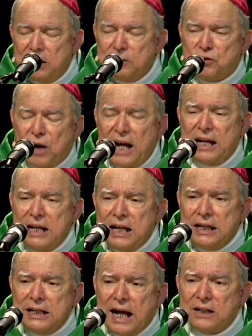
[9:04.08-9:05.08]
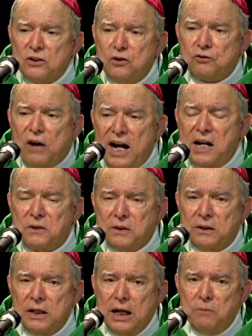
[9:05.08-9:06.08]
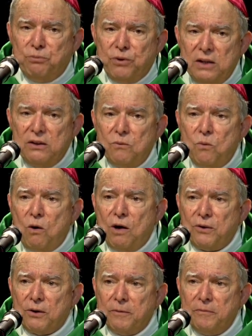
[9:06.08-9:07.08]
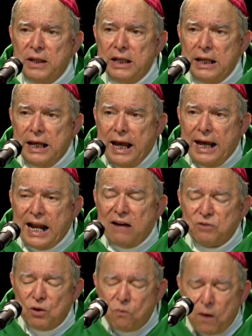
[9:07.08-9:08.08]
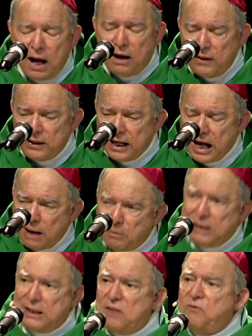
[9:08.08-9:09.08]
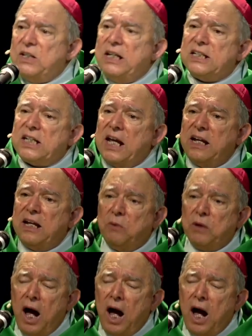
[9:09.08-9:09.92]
trying not to drown and breathe in water. And after a while, the Abba lifted his head and he went,